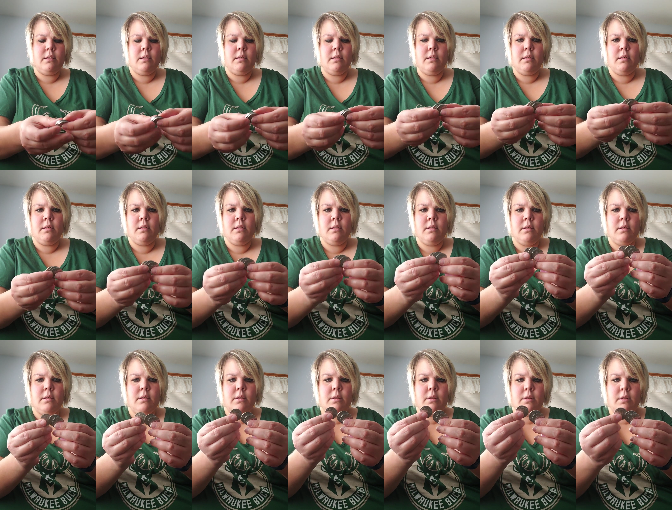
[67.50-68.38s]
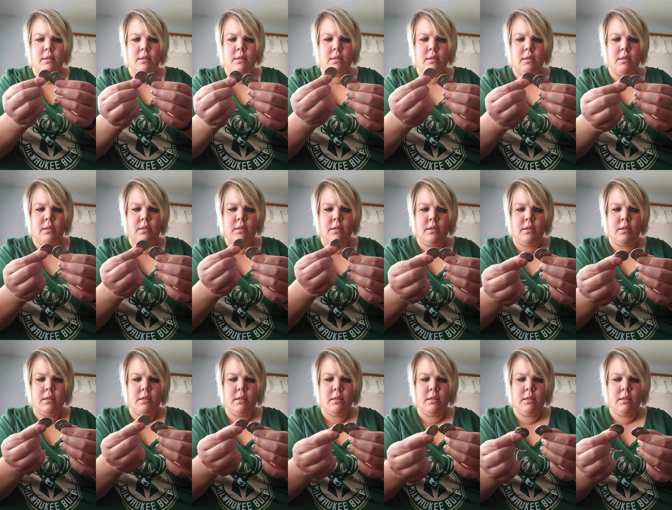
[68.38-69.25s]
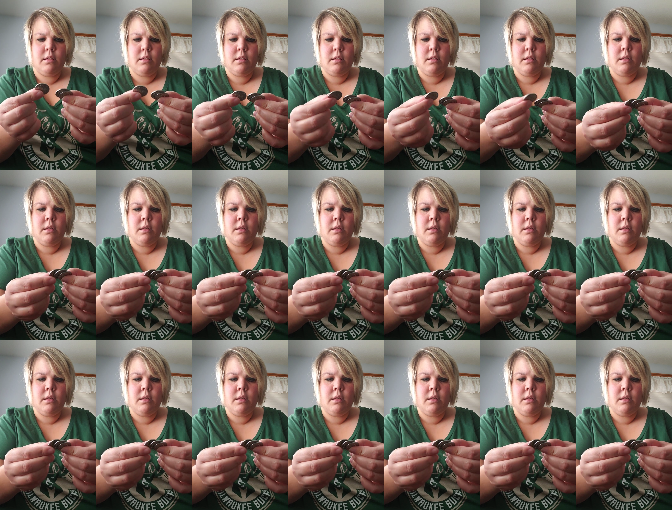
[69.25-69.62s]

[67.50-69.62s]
(no one is talking)